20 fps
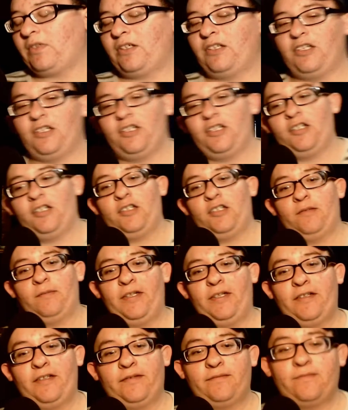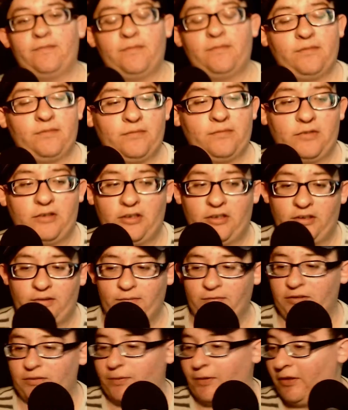Oh man,
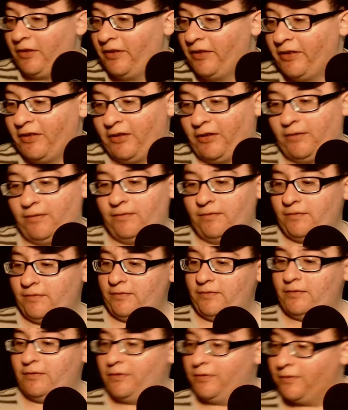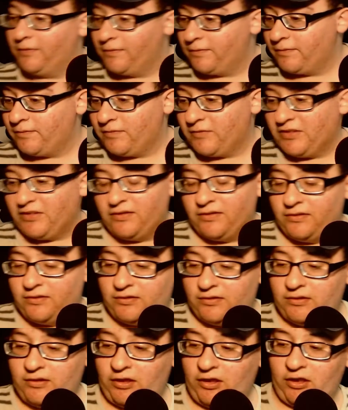um, it's probably the
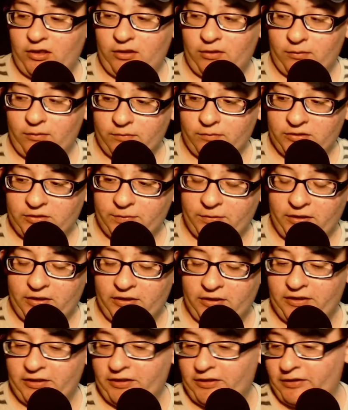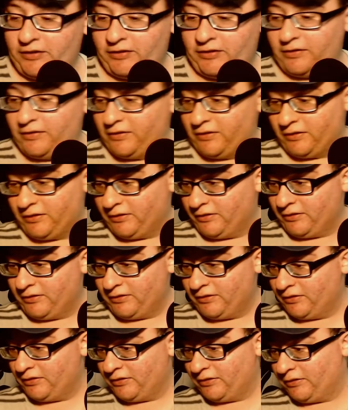uh, it's probably the
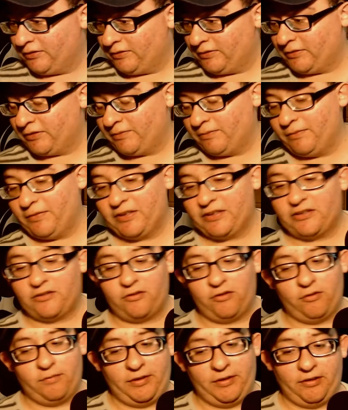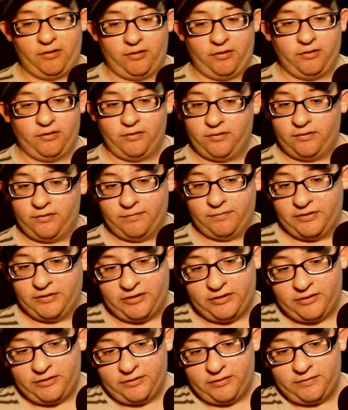the the mixer over here. Let me
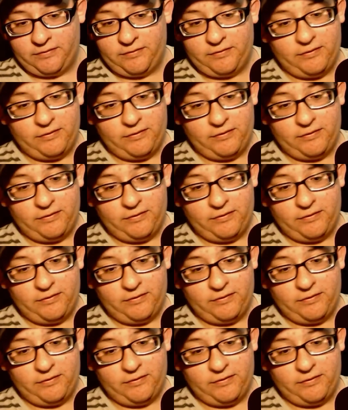see.